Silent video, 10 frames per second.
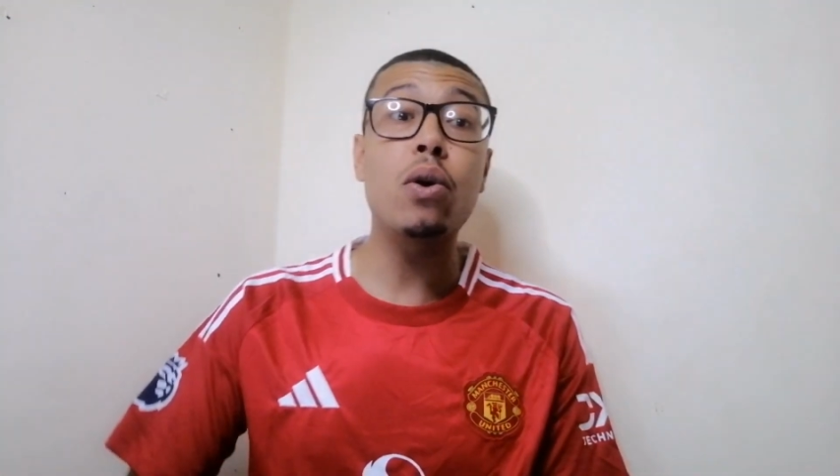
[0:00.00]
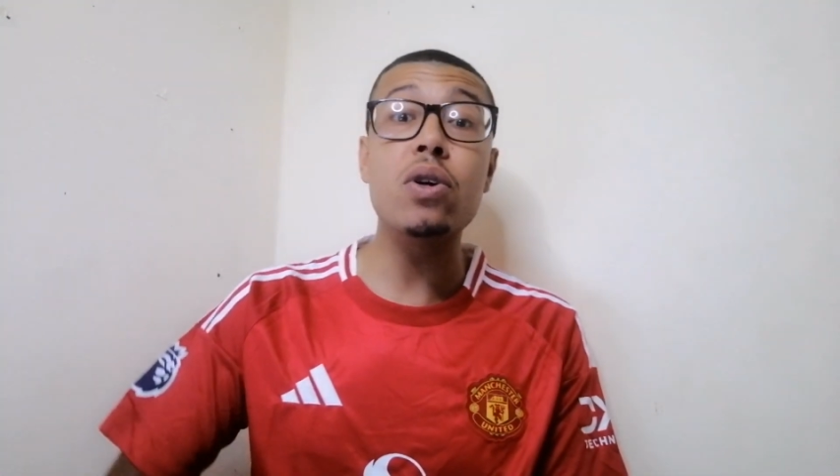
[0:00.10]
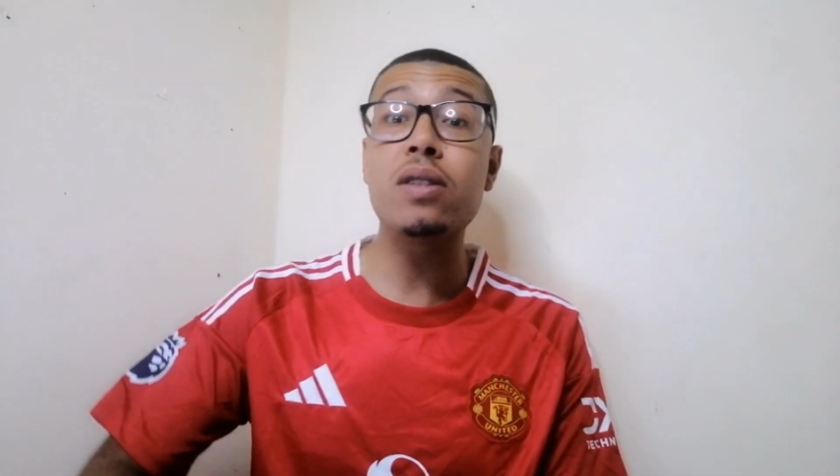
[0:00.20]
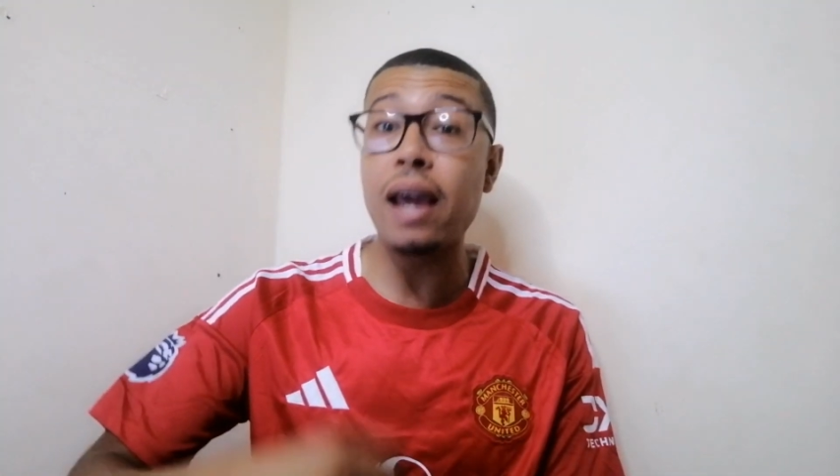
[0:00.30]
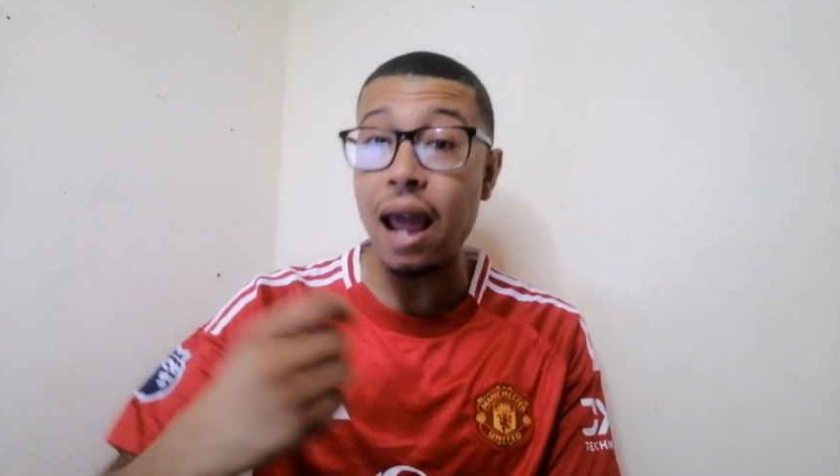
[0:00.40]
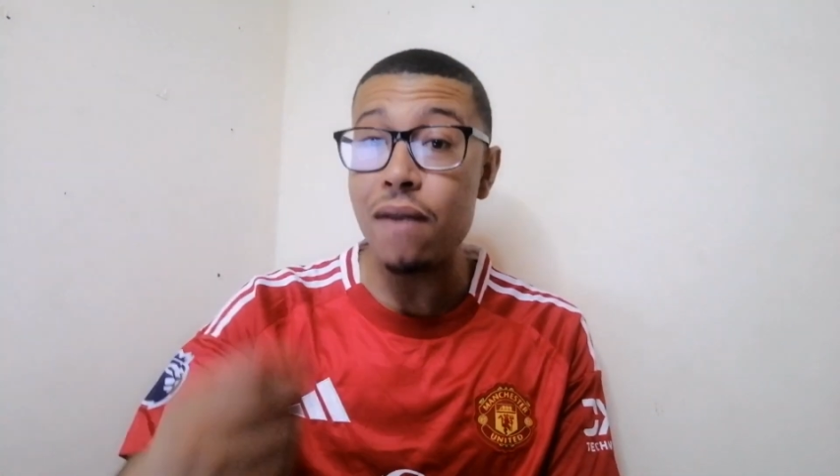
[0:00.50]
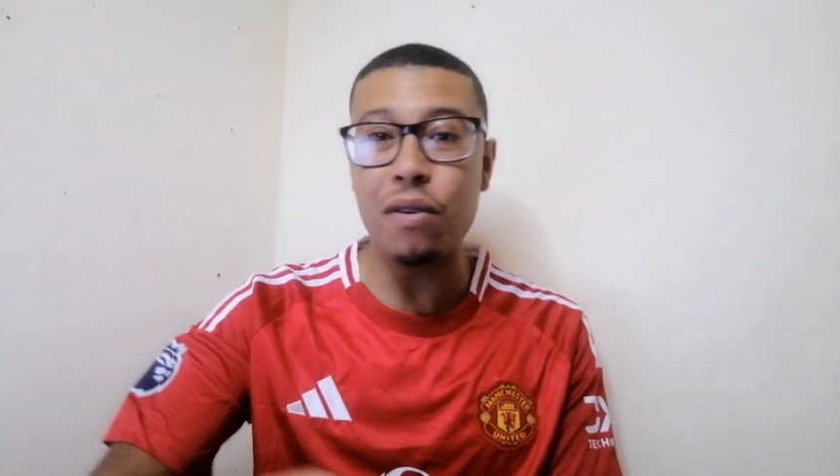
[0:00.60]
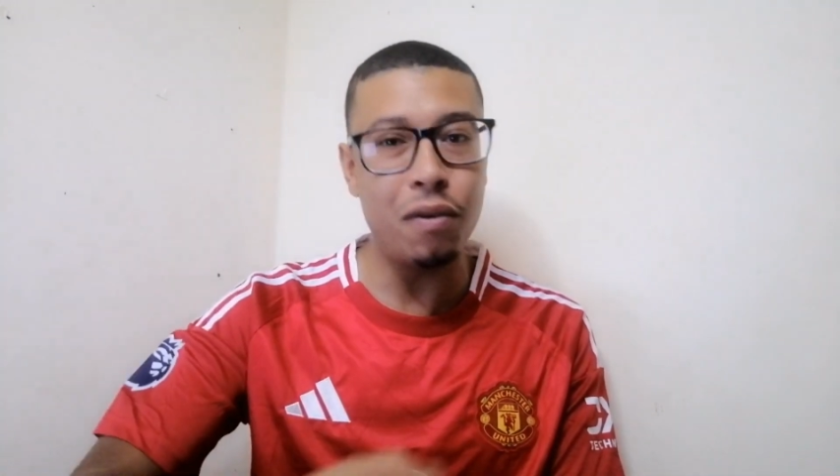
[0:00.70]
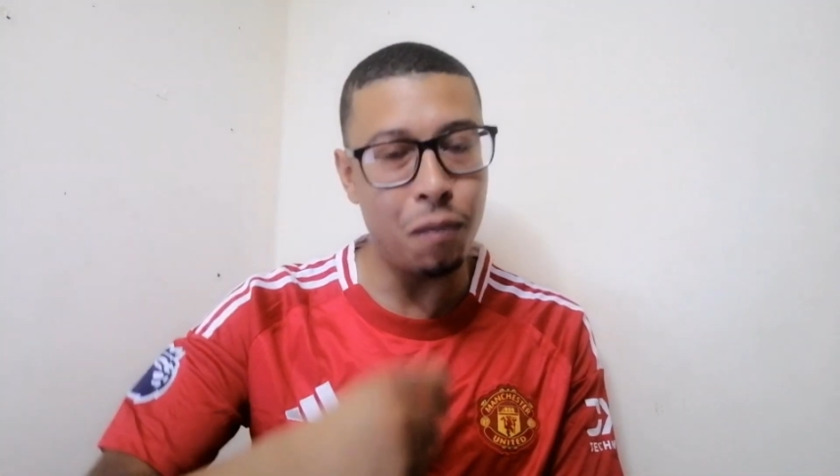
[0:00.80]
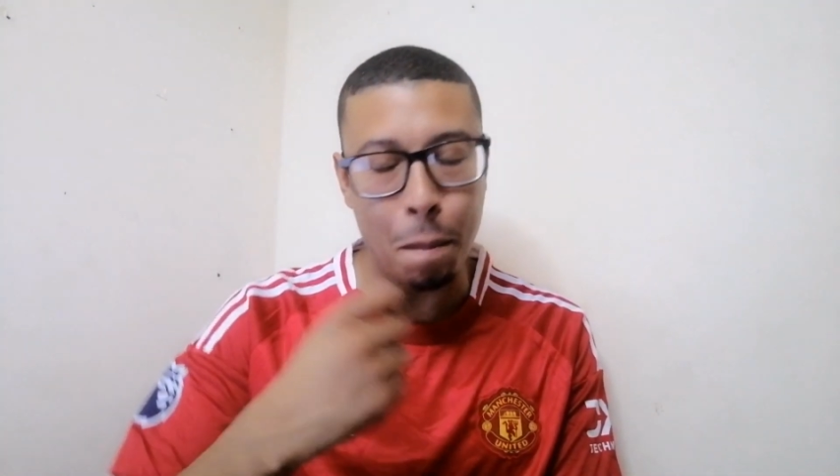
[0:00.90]
because they
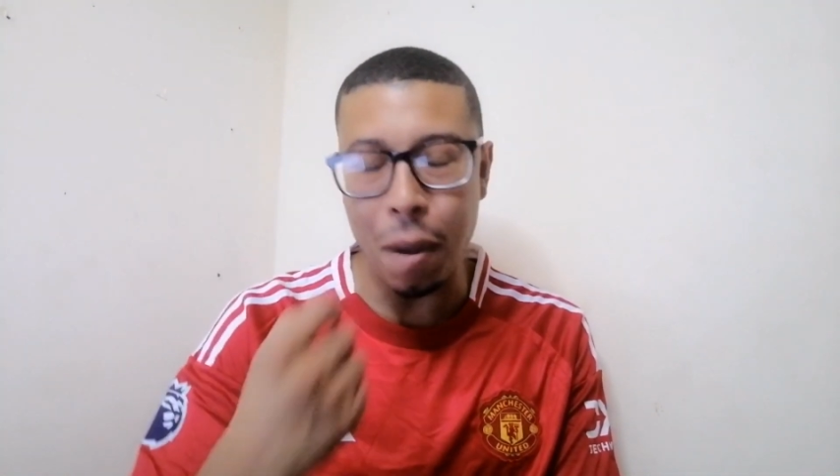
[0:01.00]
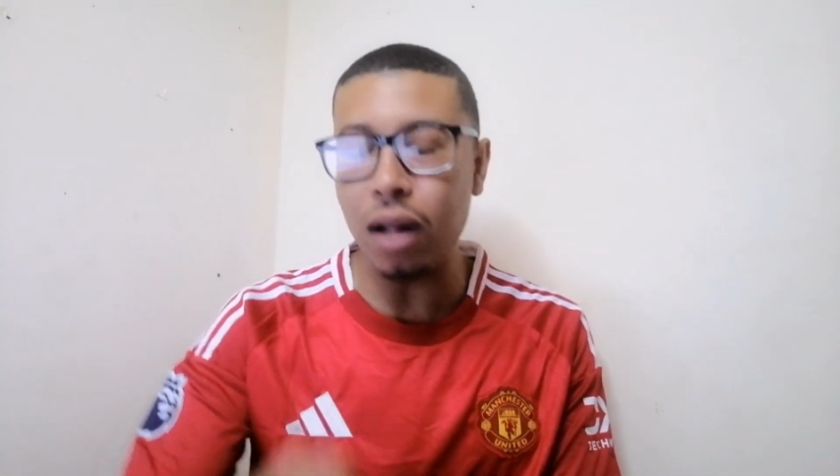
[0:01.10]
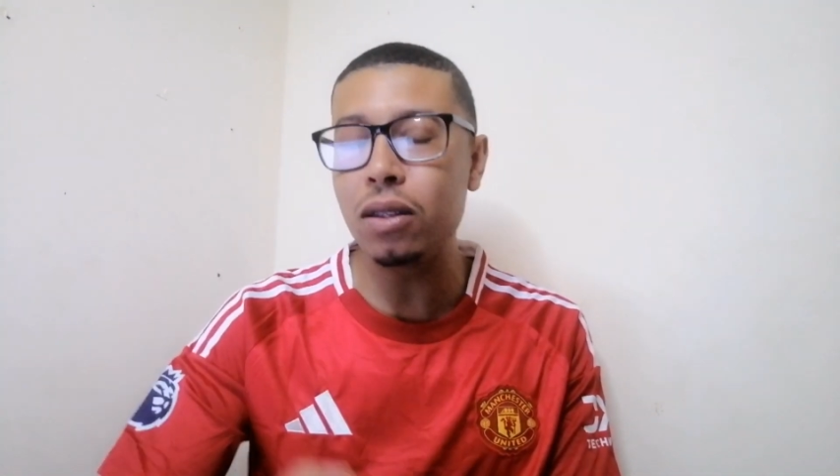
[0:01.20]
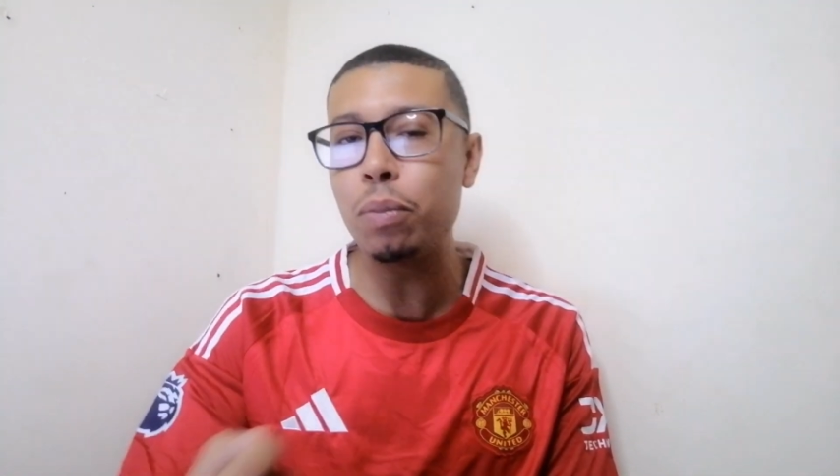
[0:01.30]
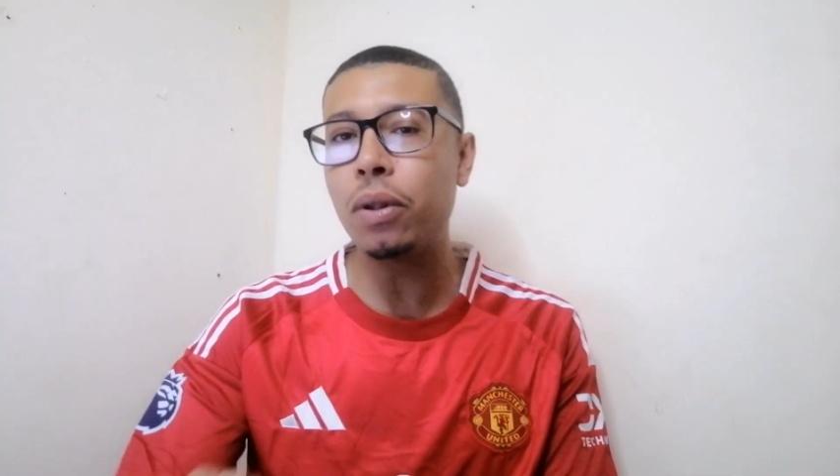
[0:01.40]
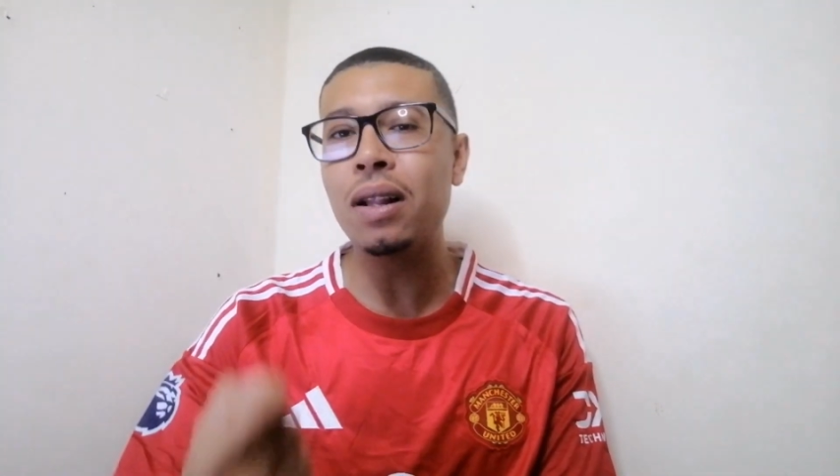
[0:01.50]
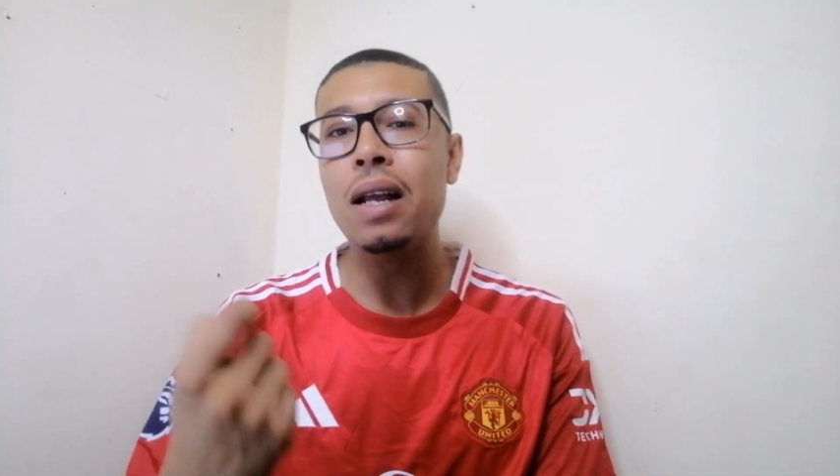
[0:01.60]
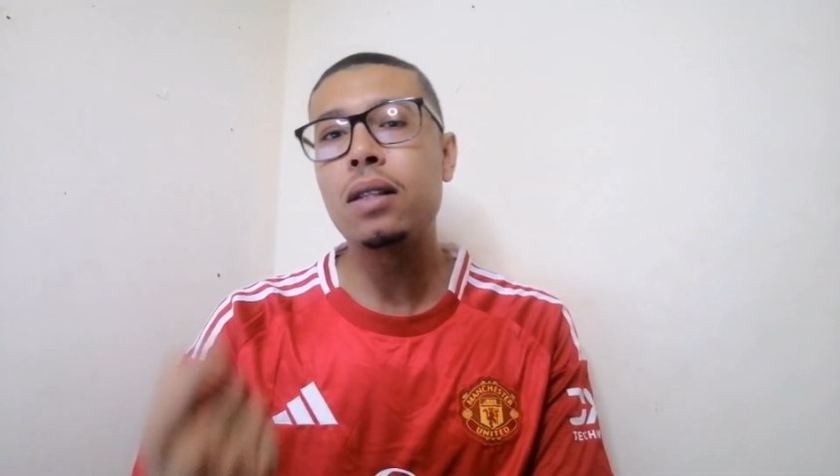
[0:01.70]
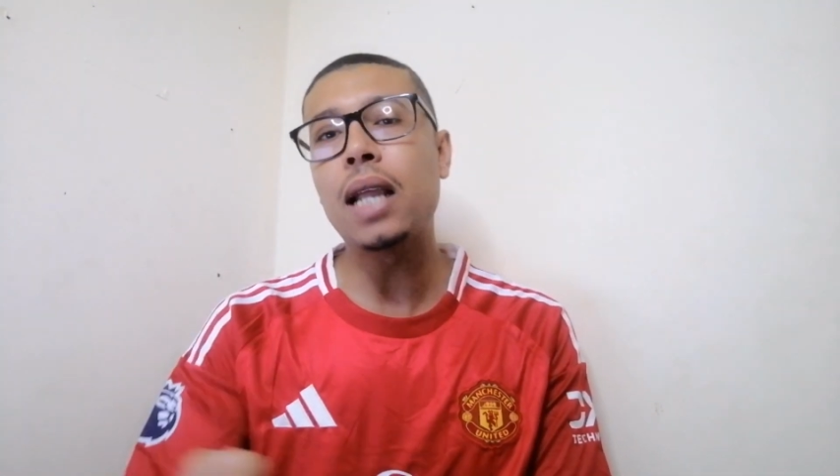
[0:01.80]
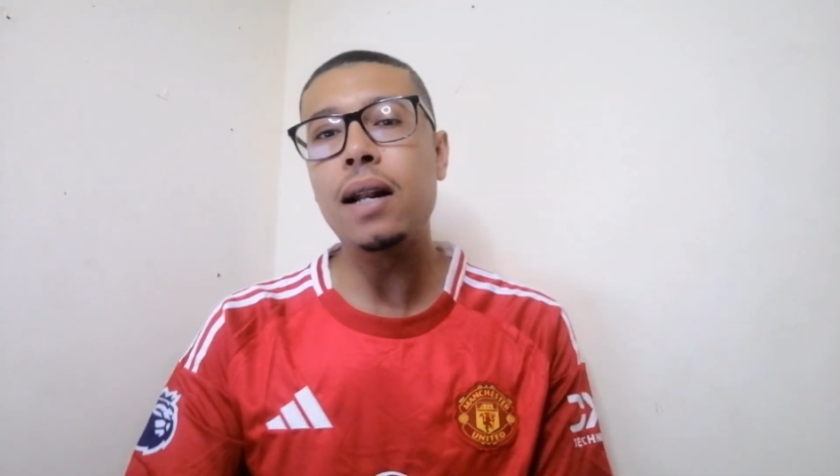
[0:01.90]
have multiple